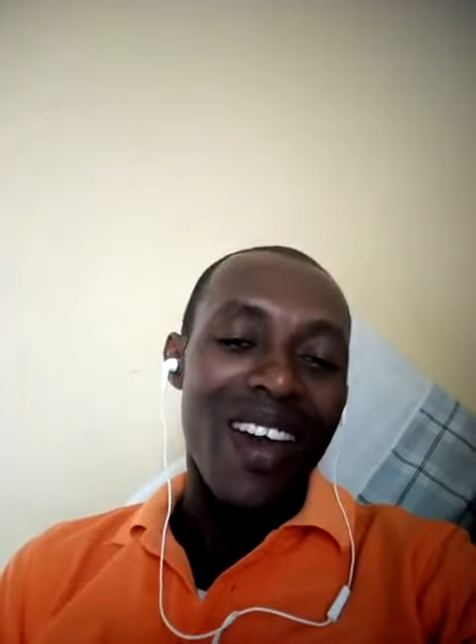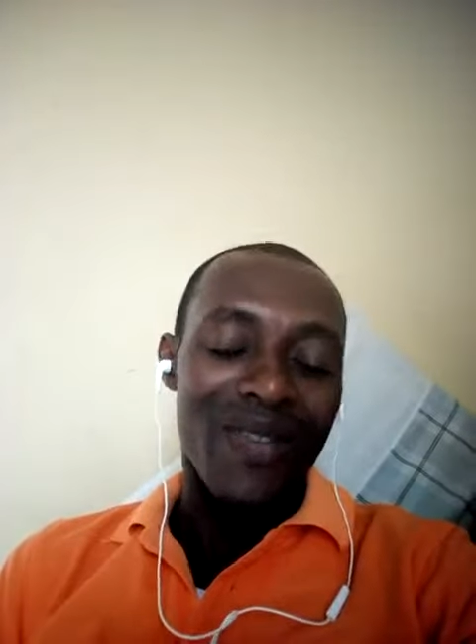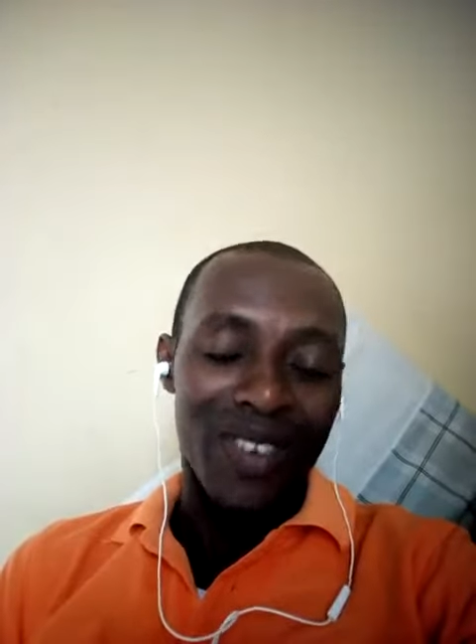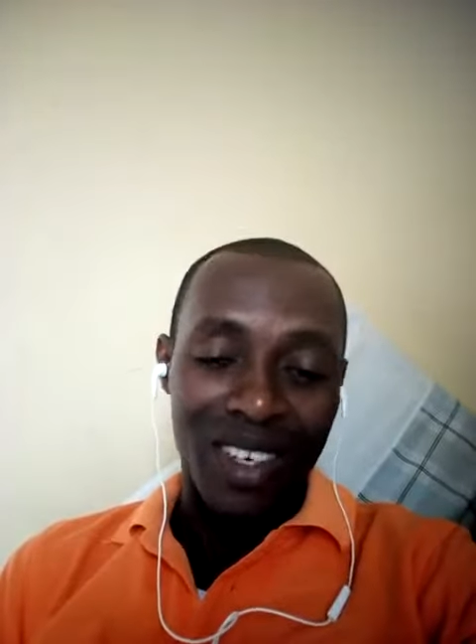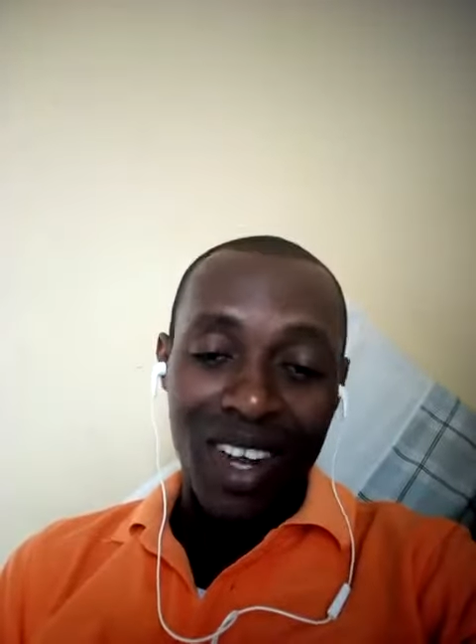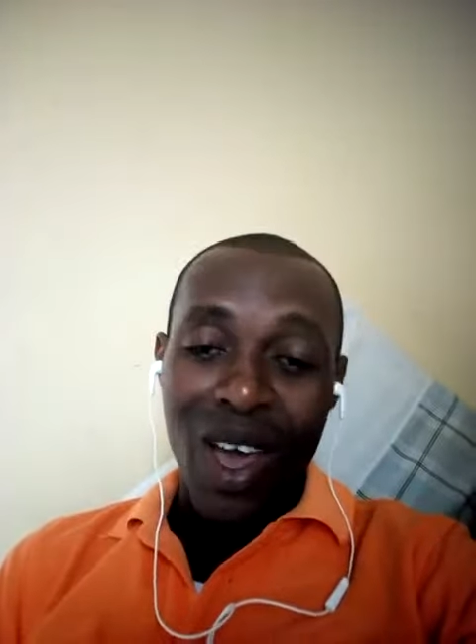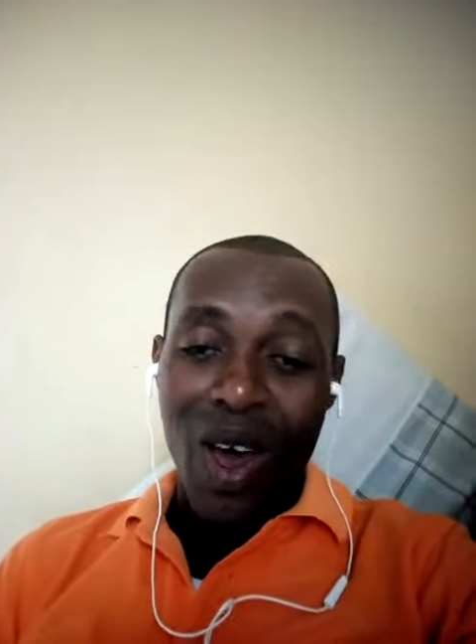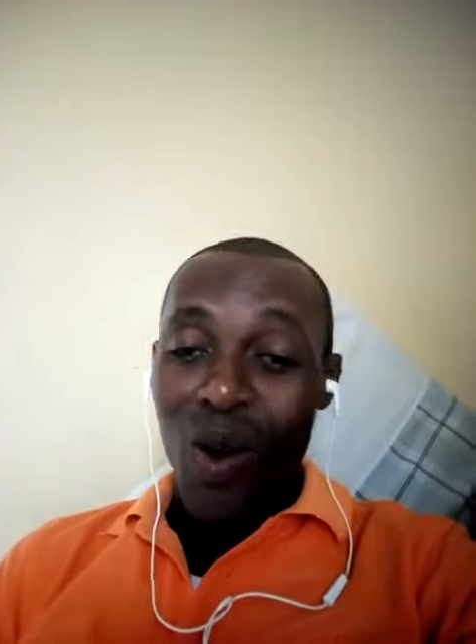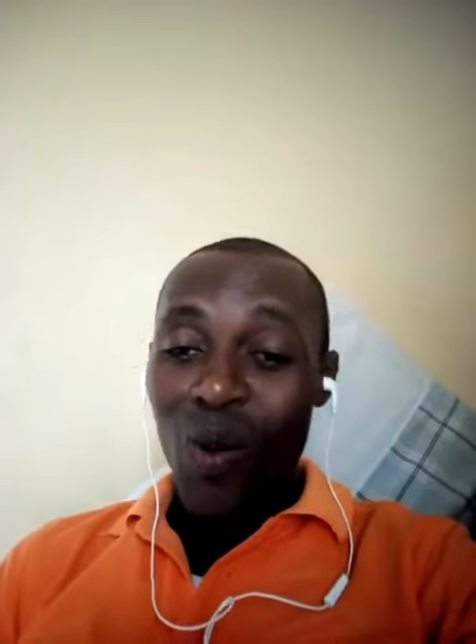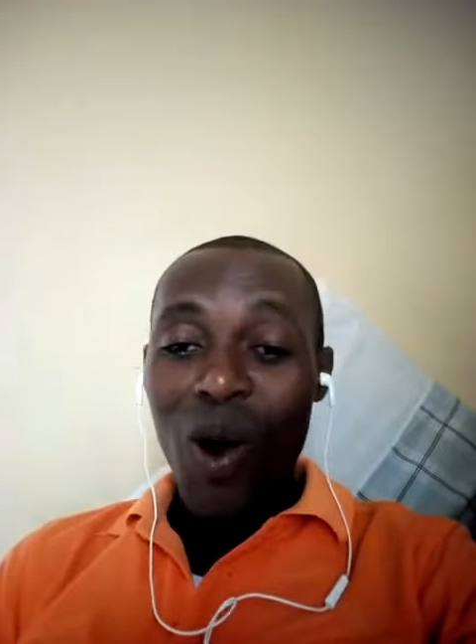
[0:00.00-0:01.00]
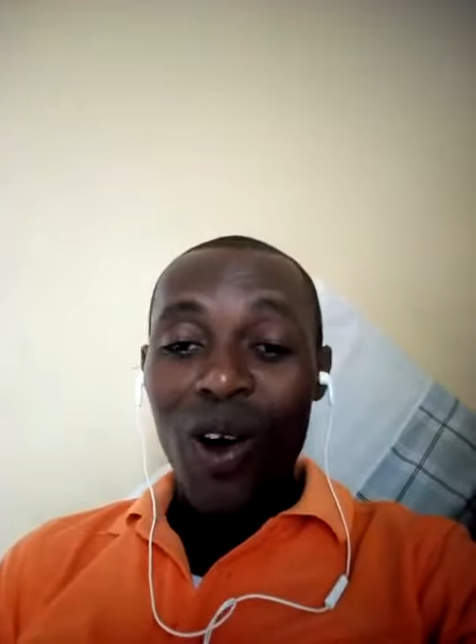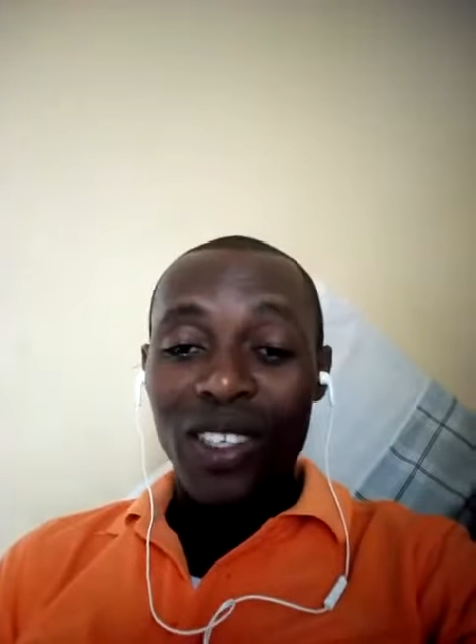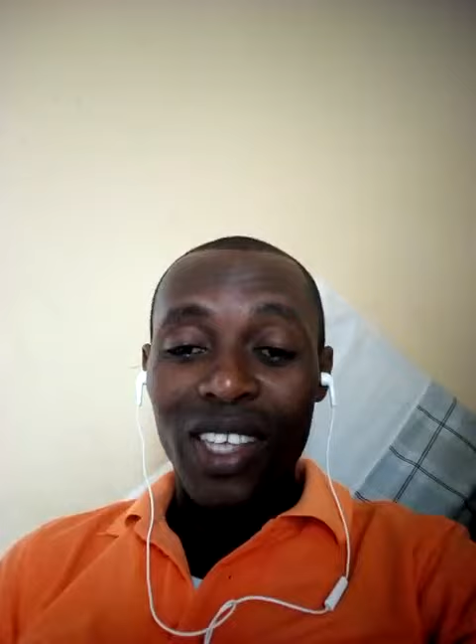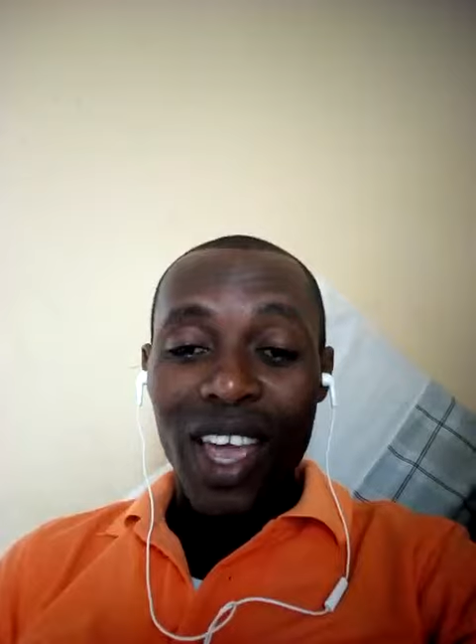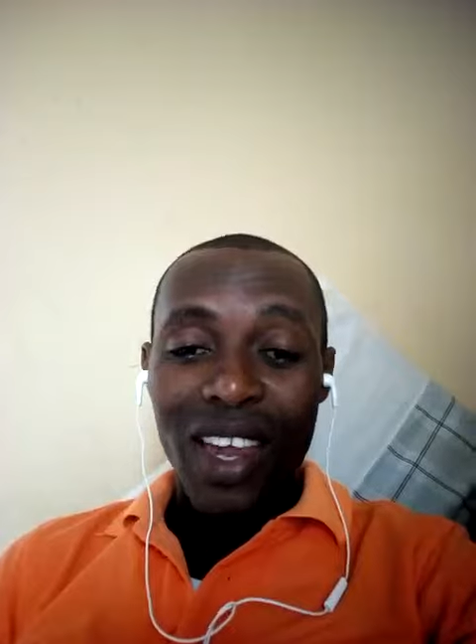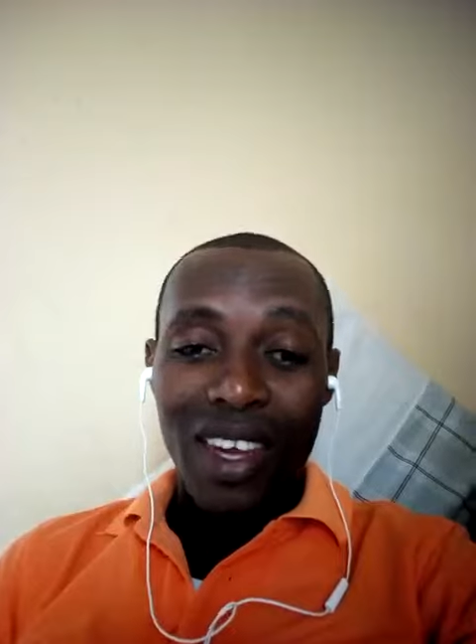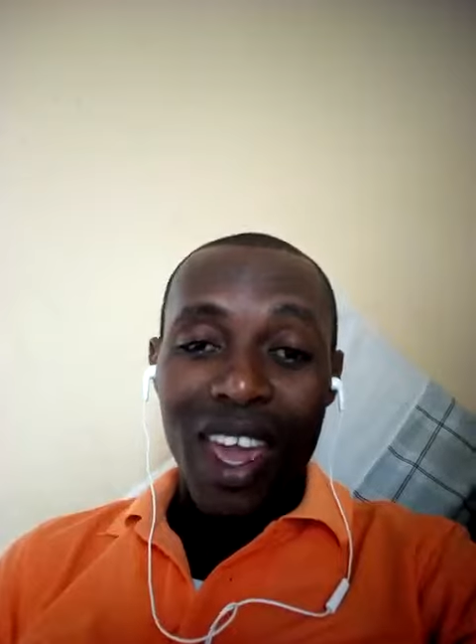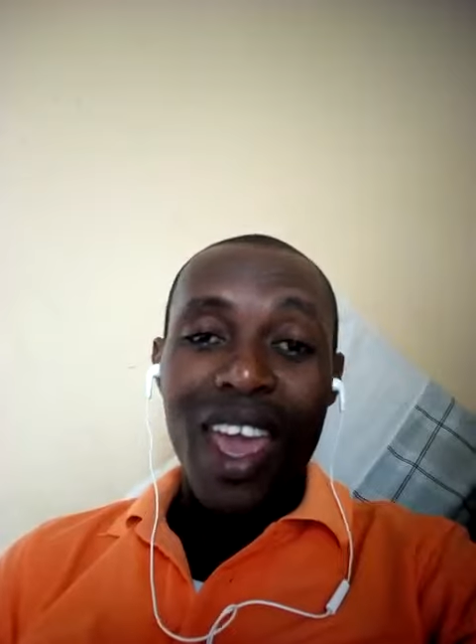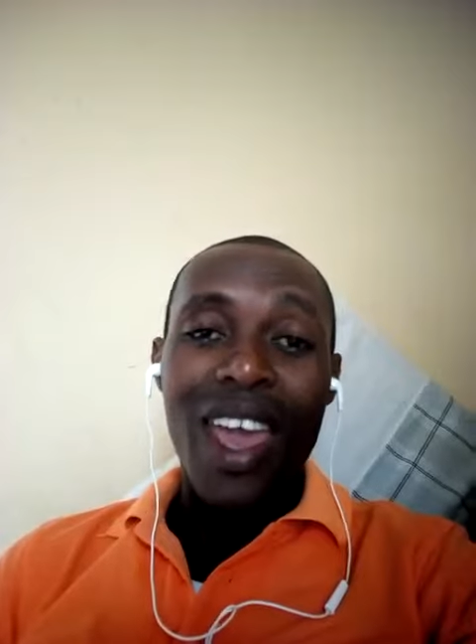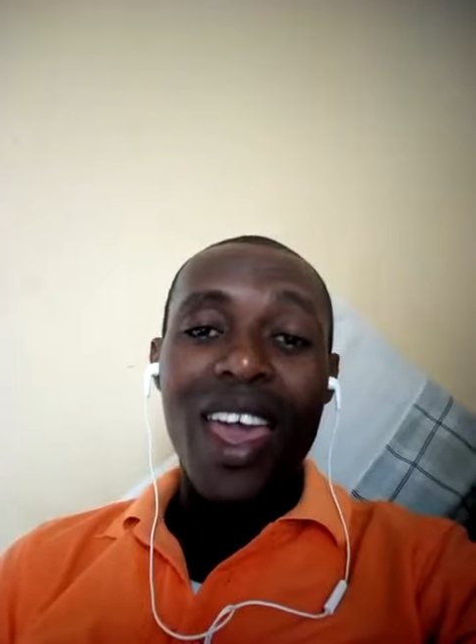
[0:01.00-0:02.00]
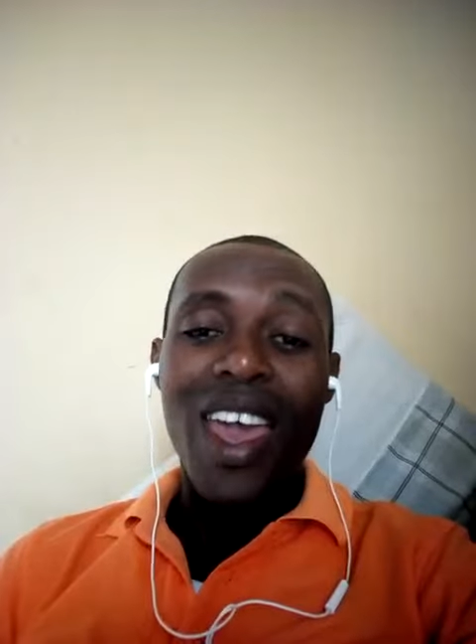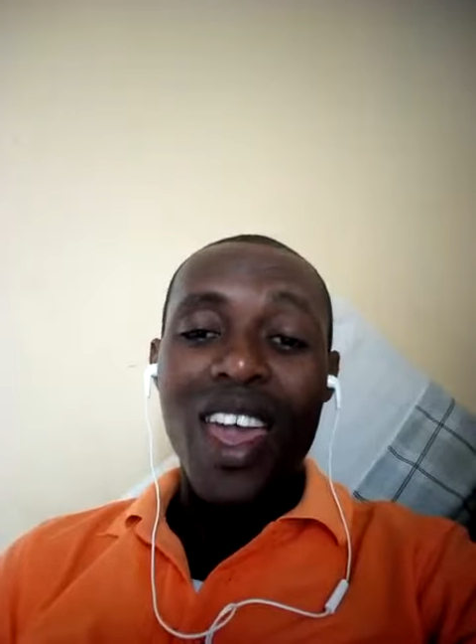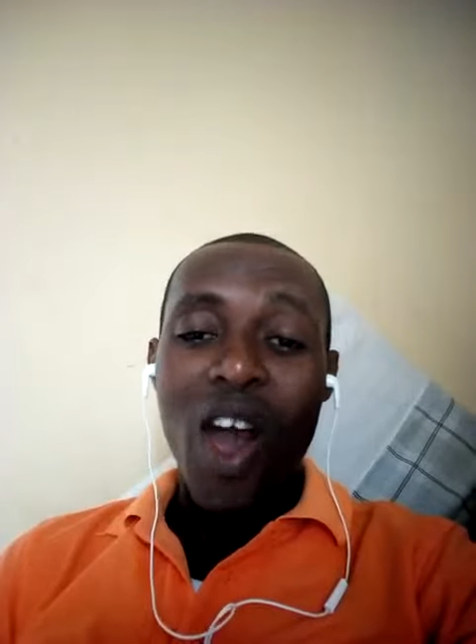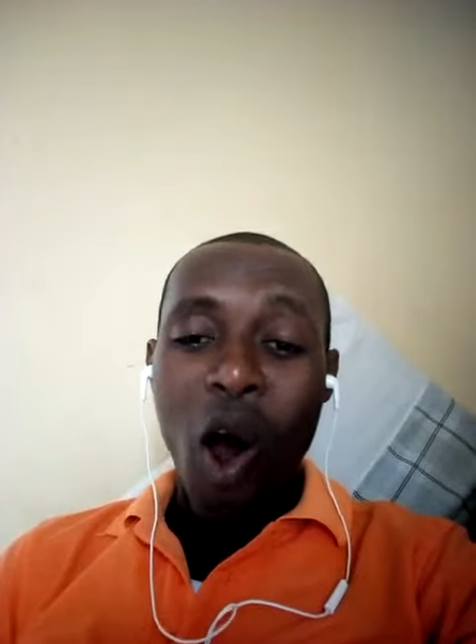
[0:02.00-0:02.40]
heaven, what a day